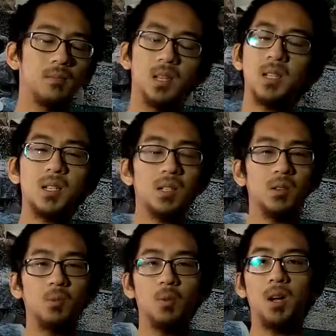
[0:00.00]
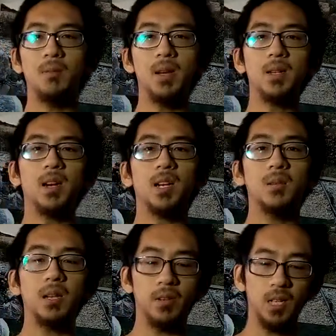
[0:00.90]
It's just a well-made
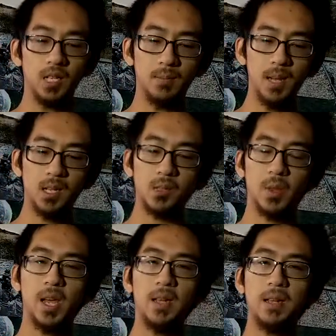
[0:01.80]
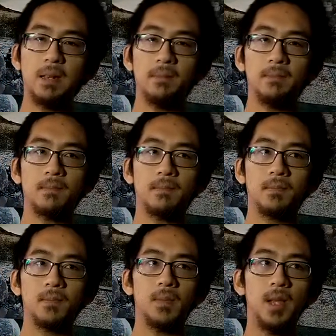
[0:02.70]
documentary. It's made so that
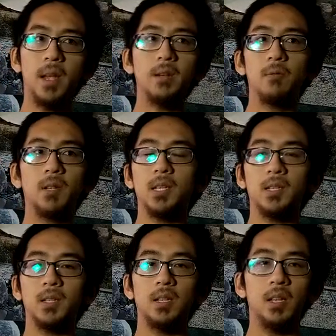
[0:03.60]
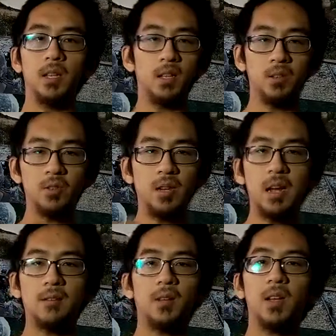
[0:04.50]
anyone doesn't. You could
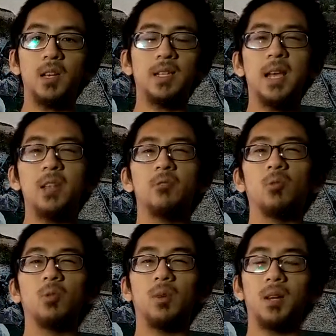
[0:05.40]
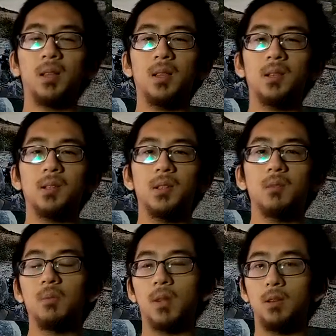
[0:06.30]
have like a 10-year-old watch this,
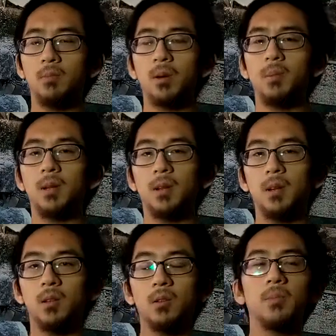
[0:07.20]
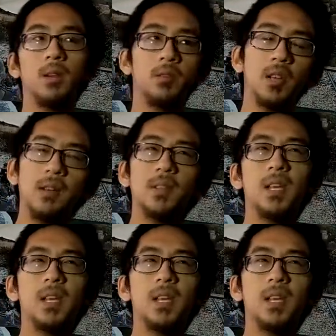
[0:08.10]
which you probably shouldn't do, but you can have a